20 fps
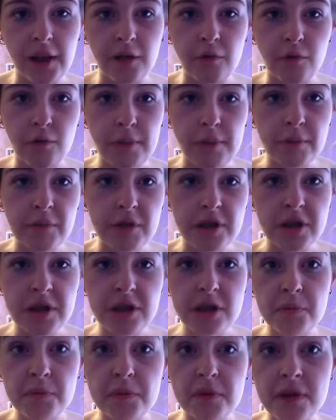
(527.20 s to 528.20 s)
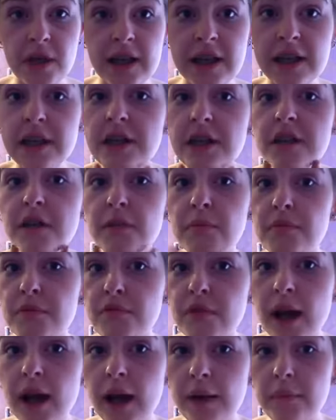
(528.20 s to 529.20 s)
remember to subs hit the
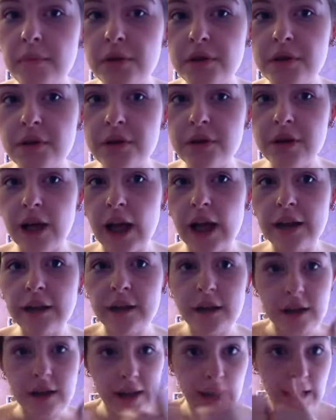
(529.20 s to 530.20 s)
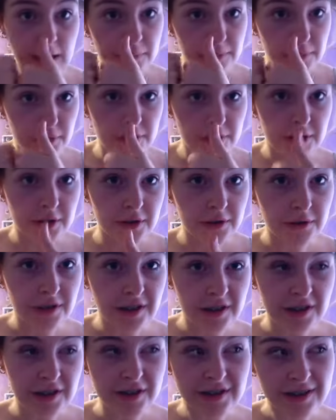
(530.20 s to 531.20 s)
subscribe button and the like button
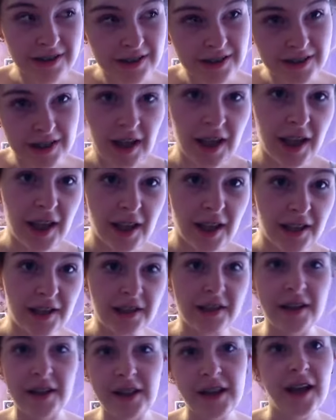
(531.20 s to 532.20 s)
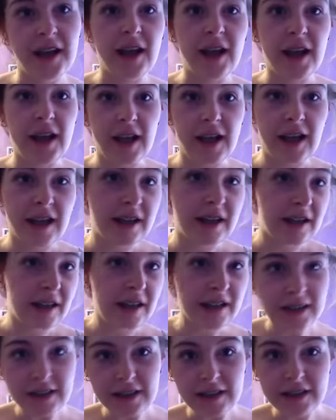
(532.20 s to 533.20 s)
because yeah, I
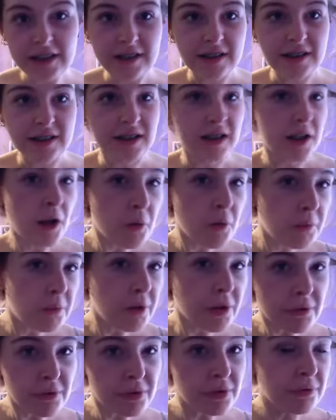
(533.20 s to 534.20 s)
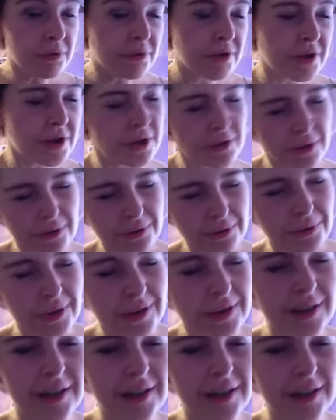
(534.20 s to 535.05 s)
like this and I hope you do too.